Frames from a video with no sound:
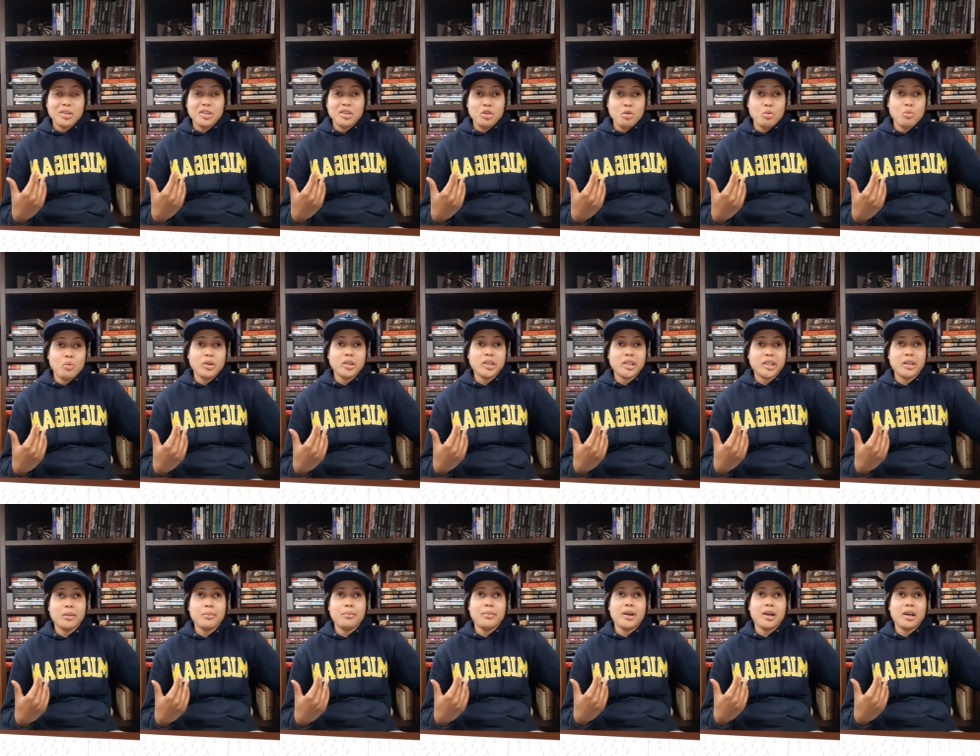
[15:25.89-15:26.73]
You want
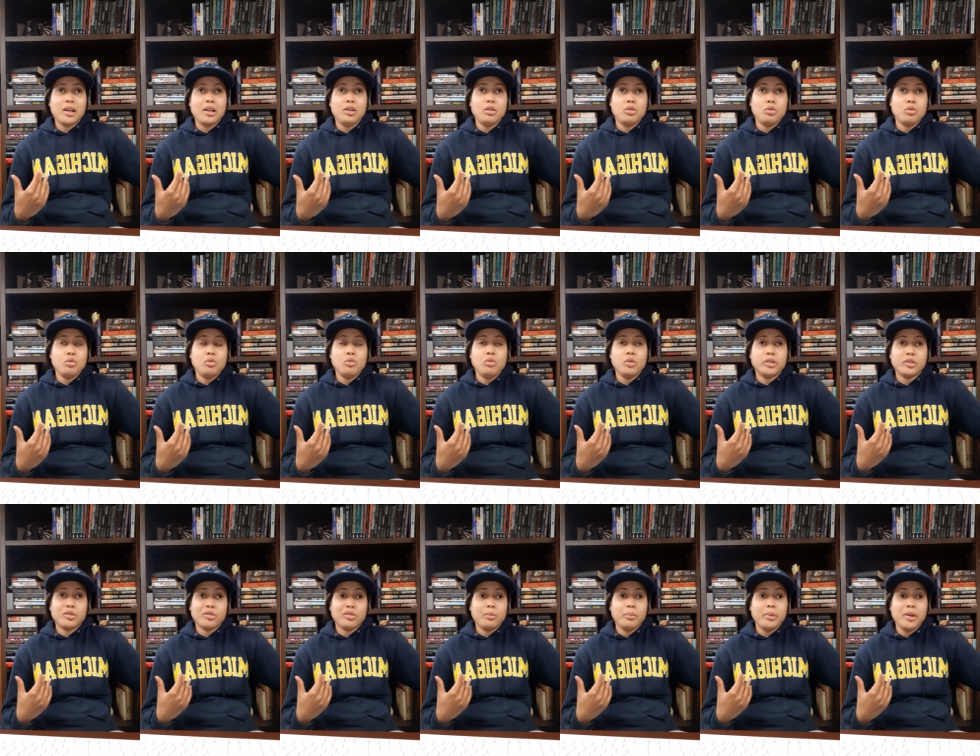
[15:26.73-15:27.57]
somebody who
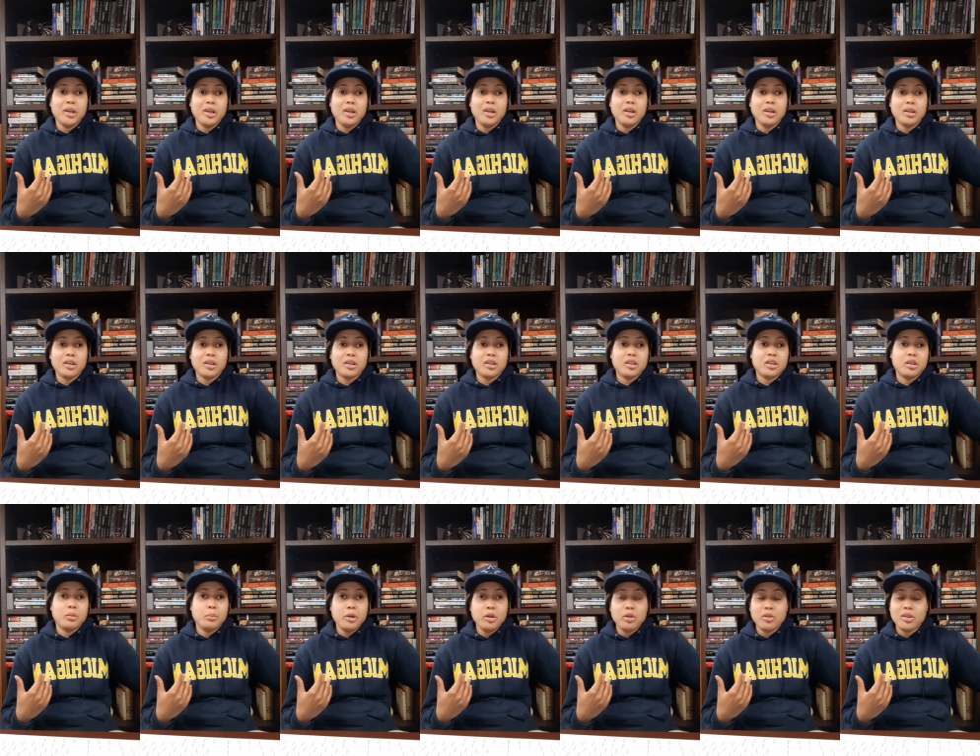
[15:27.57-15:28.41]
is going to be
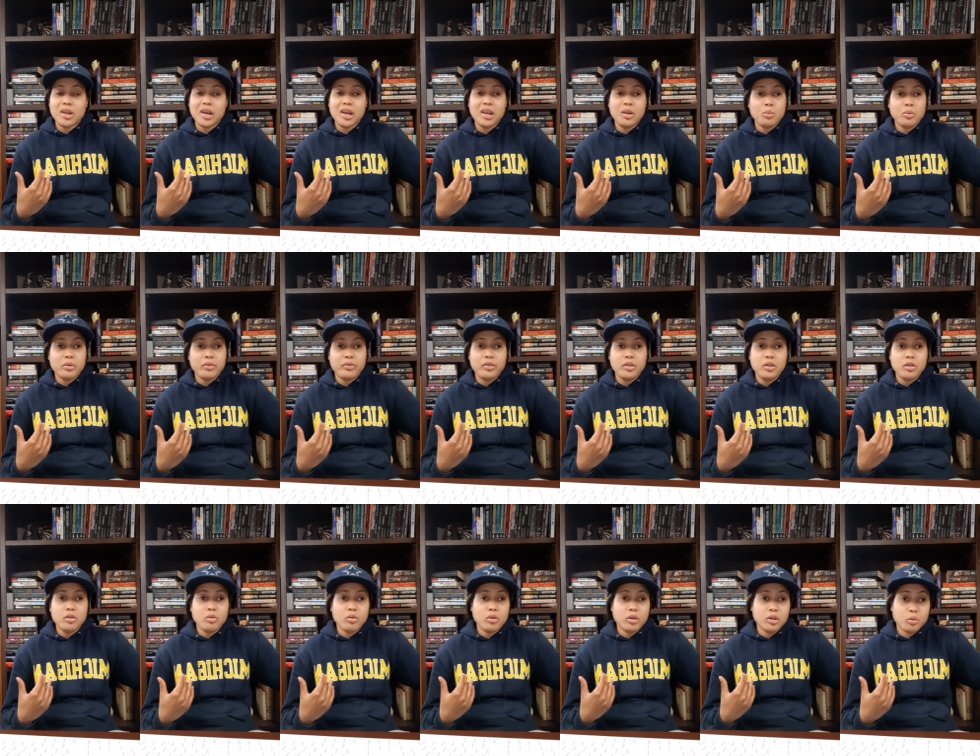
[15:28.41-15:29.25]
communicating with
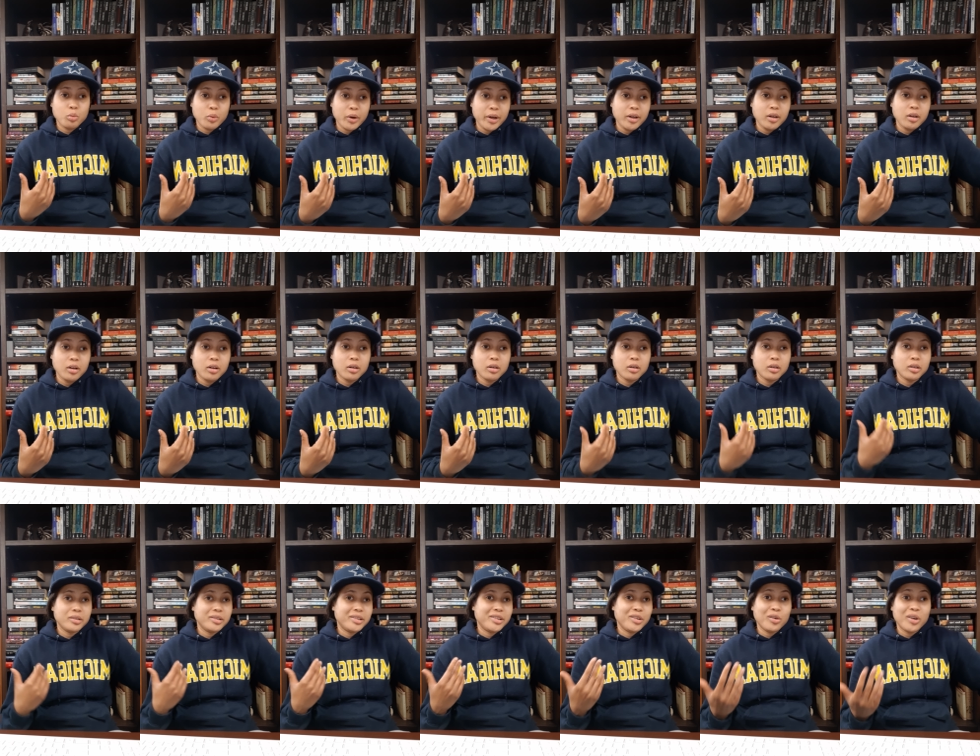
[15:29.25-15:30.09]
you on the
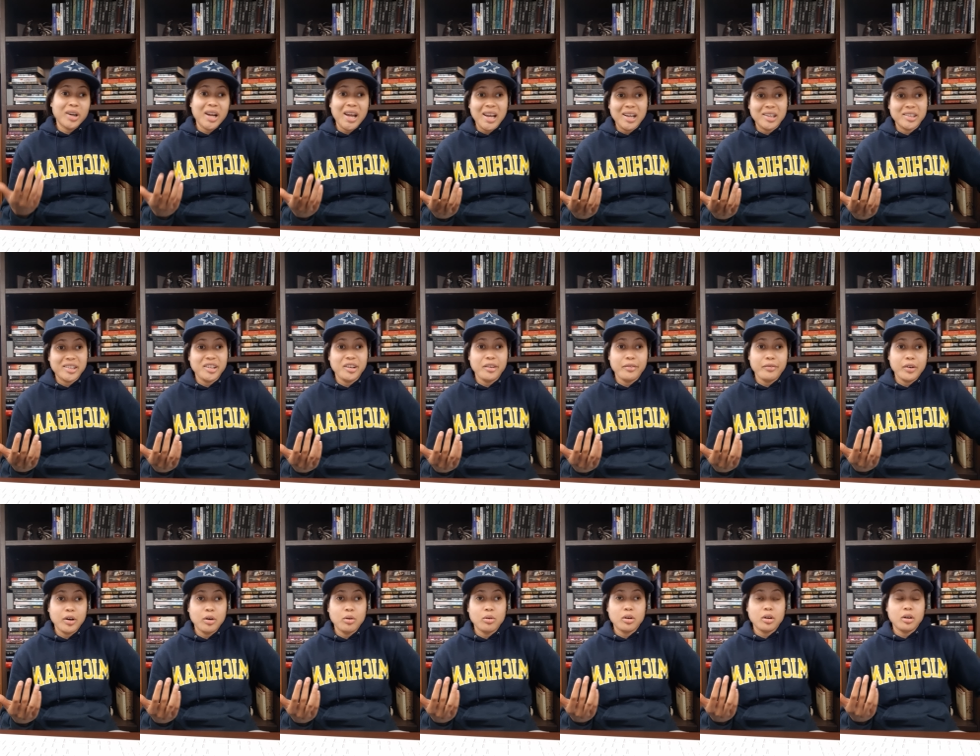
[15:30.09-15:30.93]
regular, is going to answer your
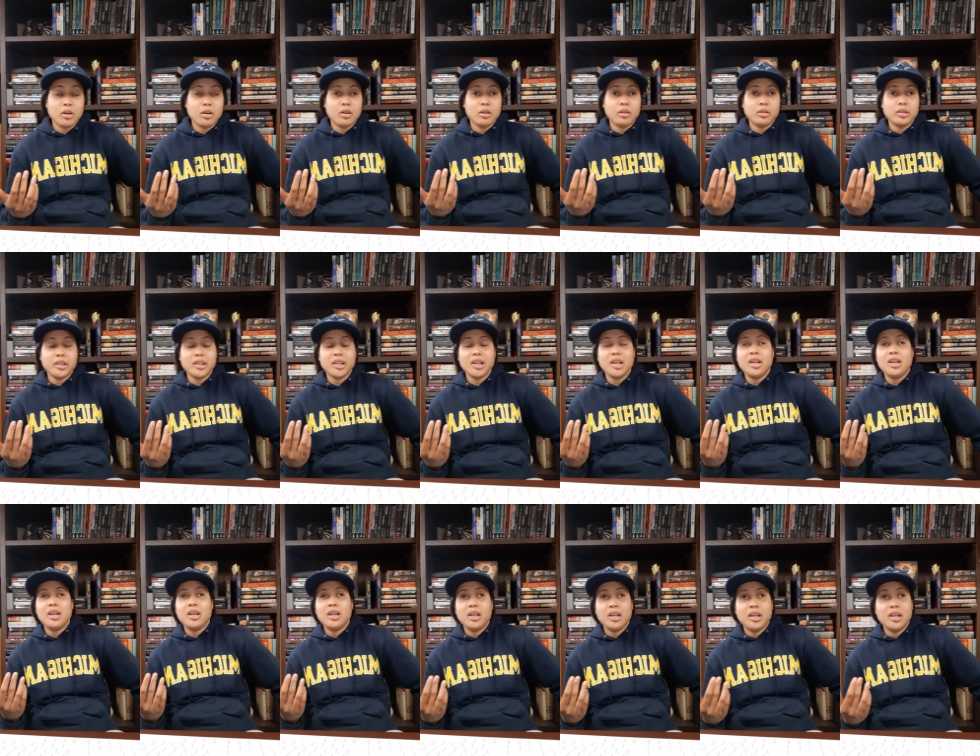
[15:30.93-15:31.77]
phone calls,
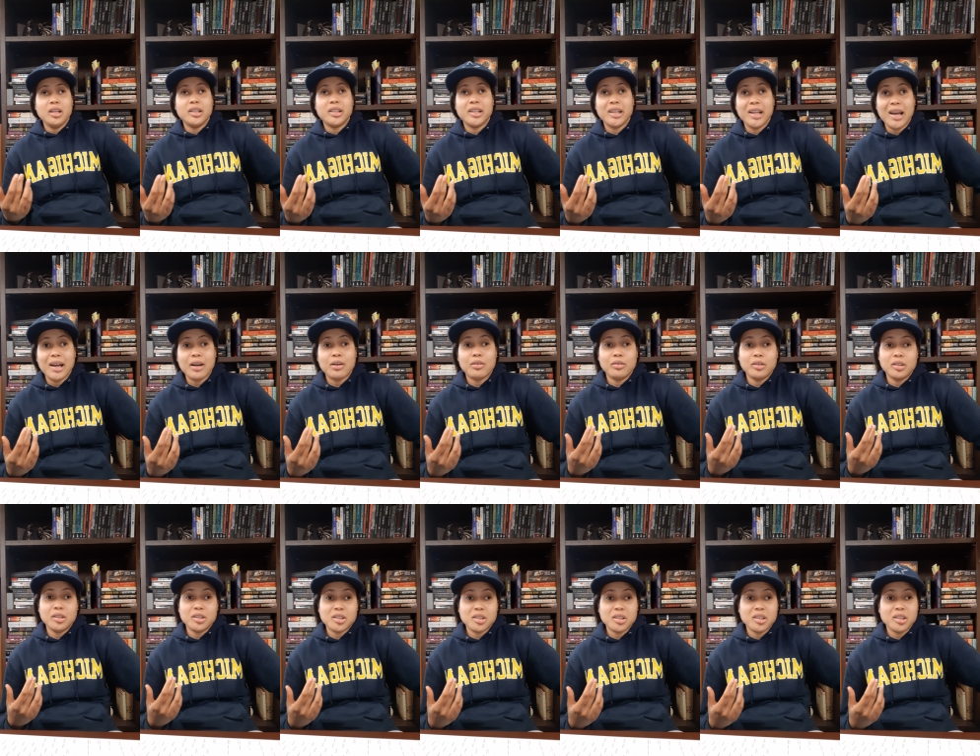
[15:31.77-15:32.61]
is not going
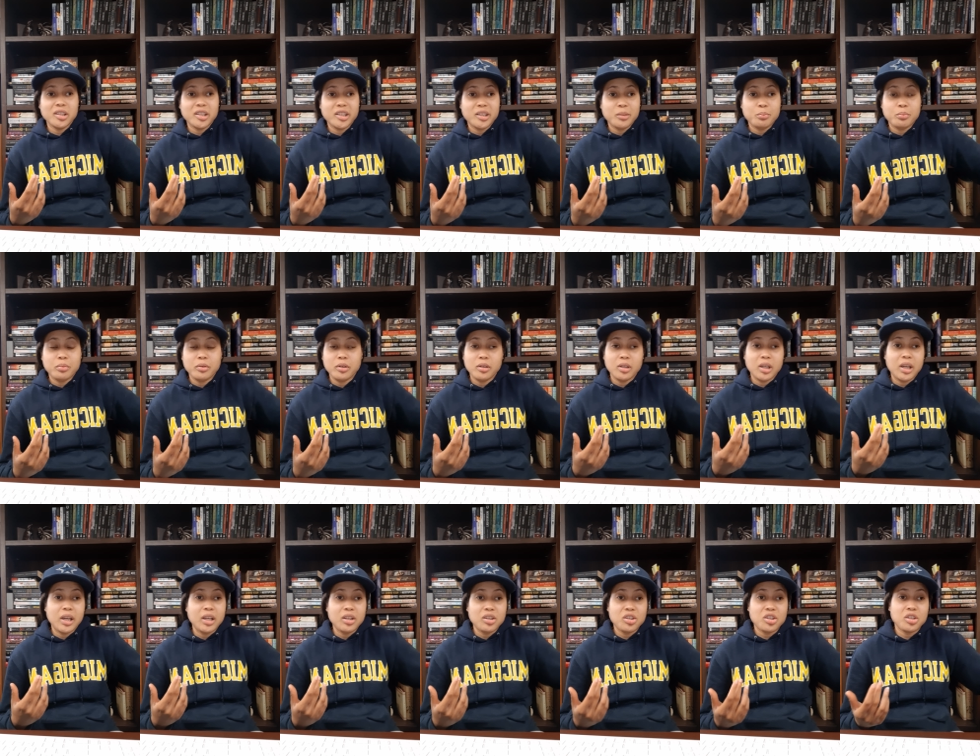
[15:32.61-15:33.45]
to just
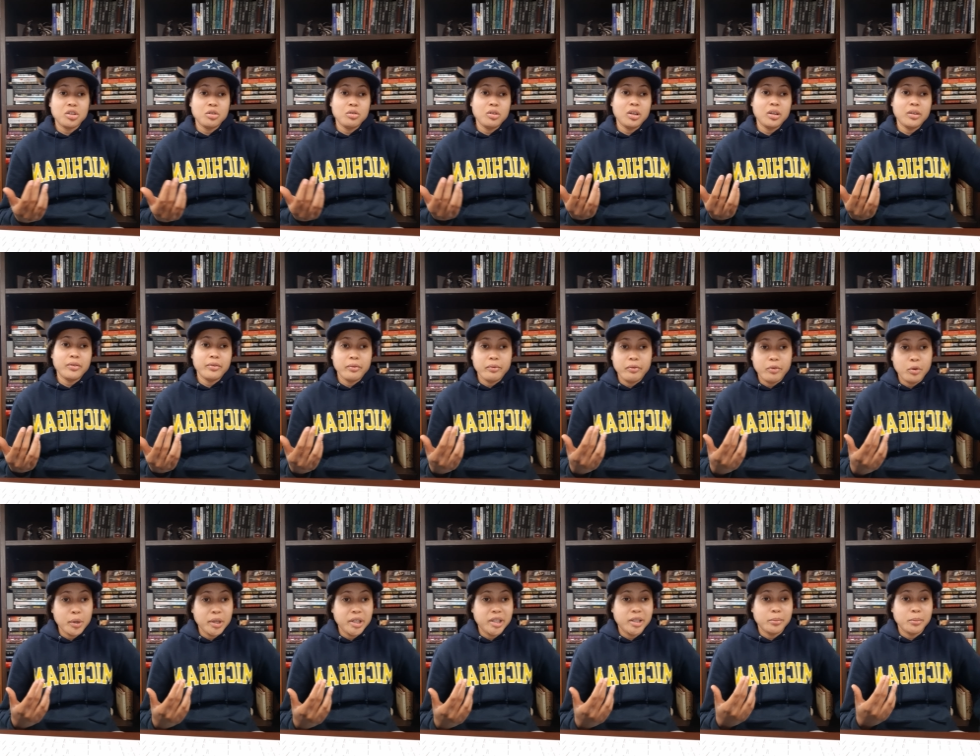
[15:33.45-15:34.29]
hit you the
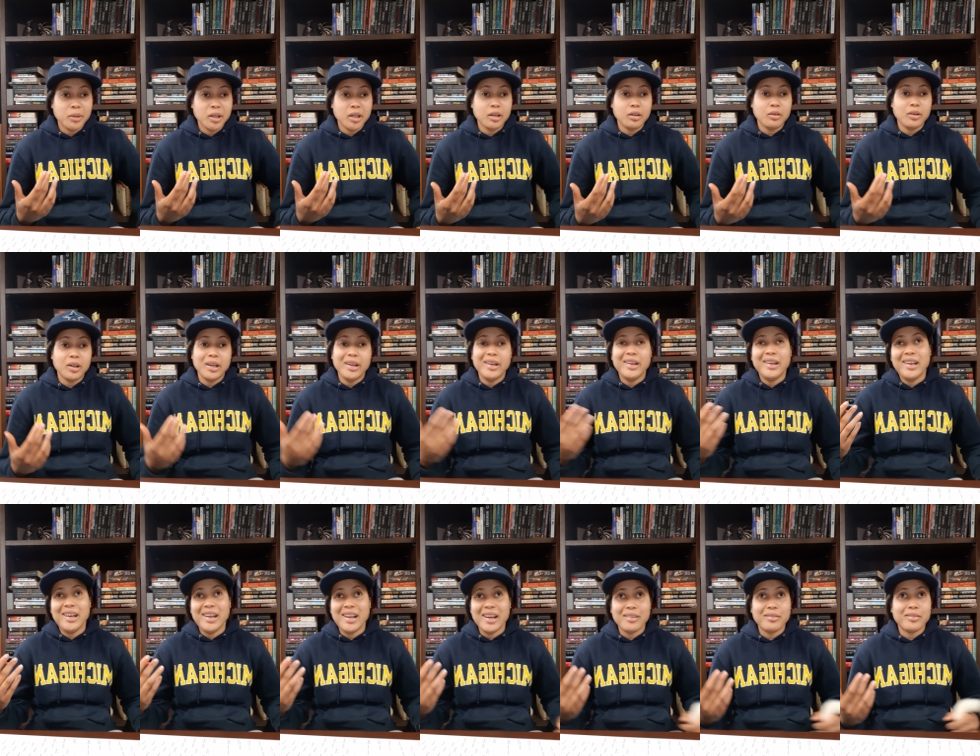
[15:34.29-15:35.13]
voicemail
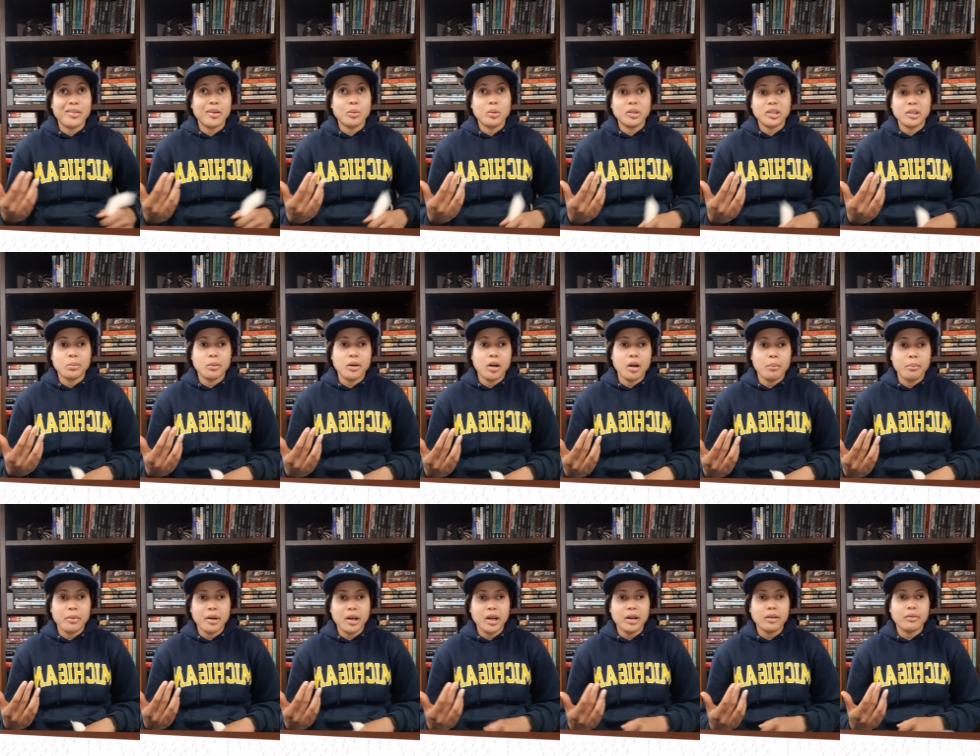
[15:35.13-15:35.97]
and never
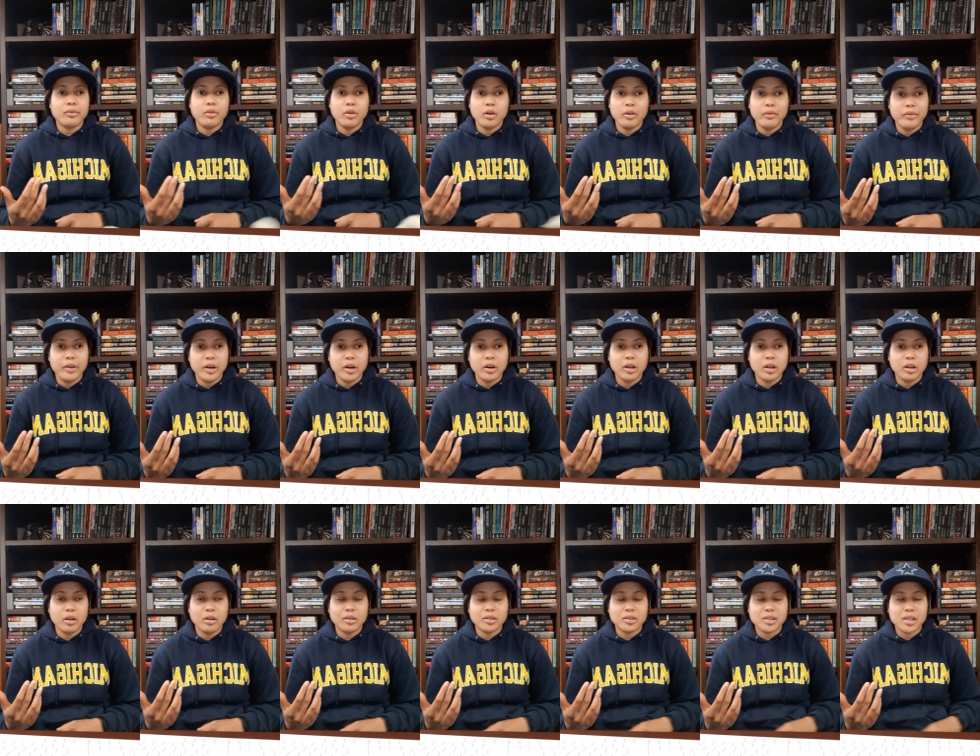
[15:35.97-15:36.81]
respond back for a very
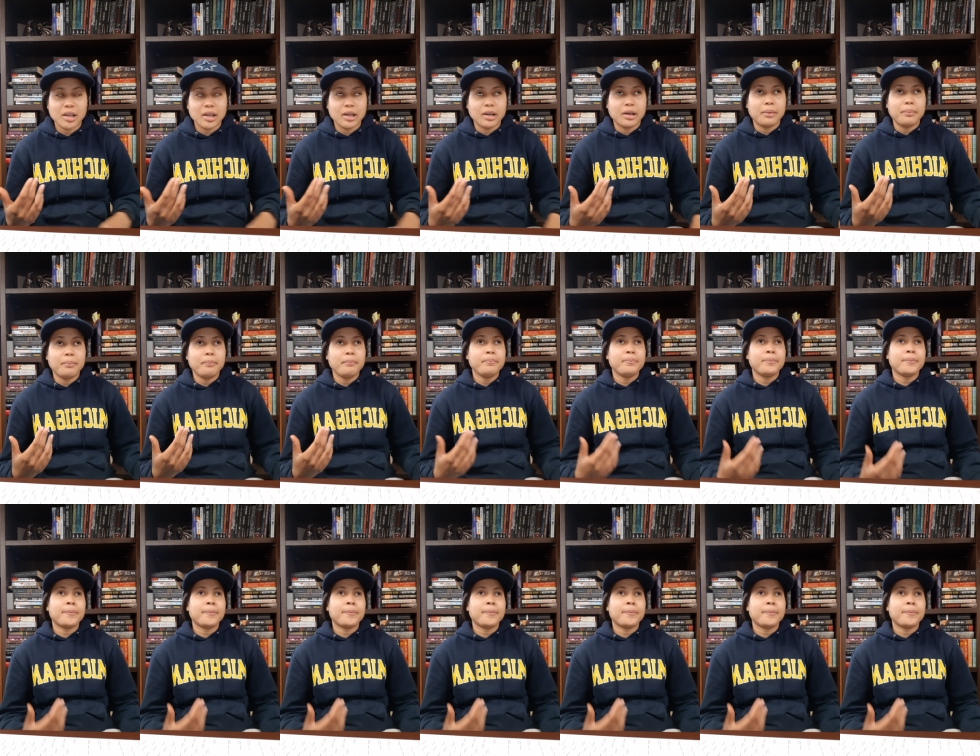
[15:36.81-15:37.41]
long time.